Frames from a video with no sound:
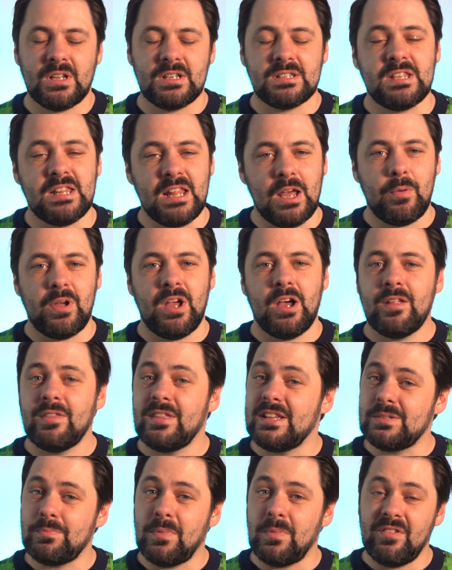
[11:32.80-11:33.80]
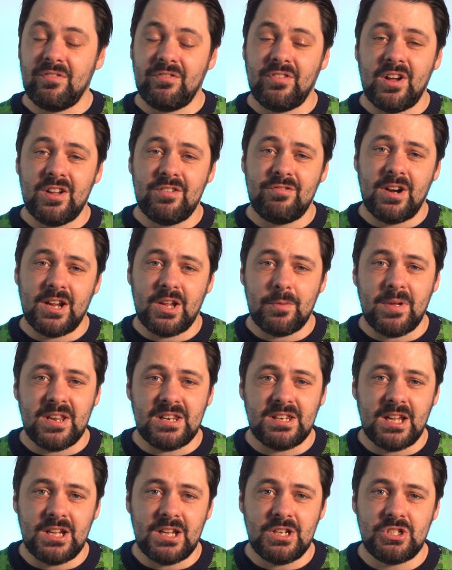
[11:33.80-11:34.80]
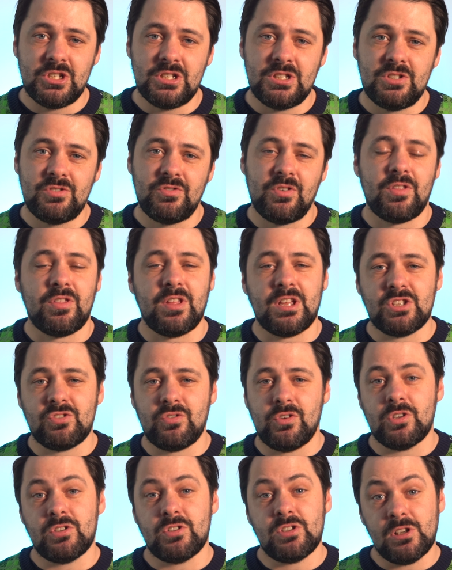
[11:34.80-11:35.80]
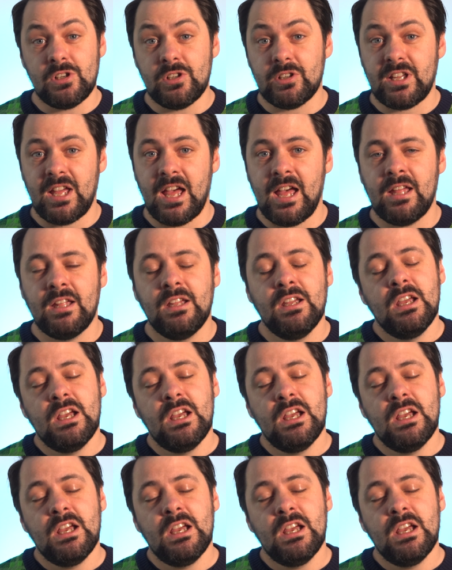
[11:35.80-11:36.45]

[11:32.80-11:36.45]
So there we are, there's my 5 recommendations for things for you to look at